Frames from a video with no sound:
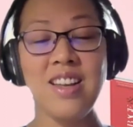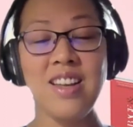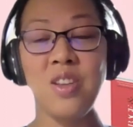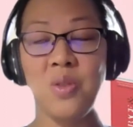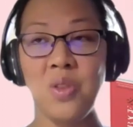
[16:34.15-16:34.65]
I
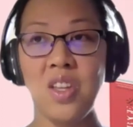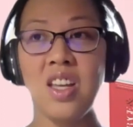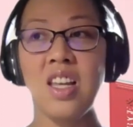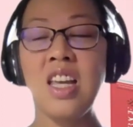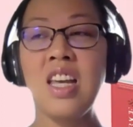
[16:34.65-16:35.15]
don't
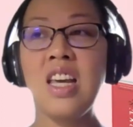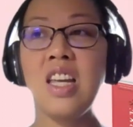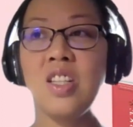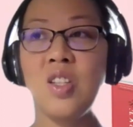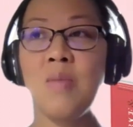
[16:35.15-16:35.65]
think
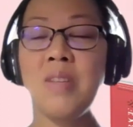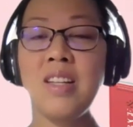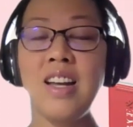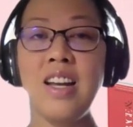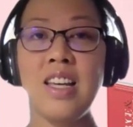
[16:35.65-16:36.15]
it's something
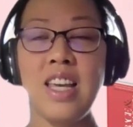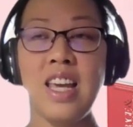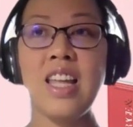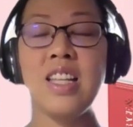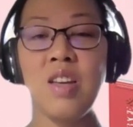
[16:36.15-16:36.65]
that I
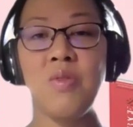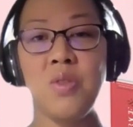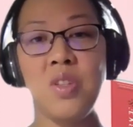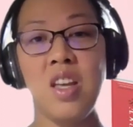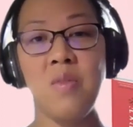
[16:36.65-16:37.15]
can give
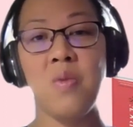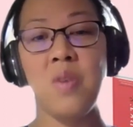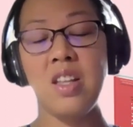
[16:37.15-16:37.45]
to them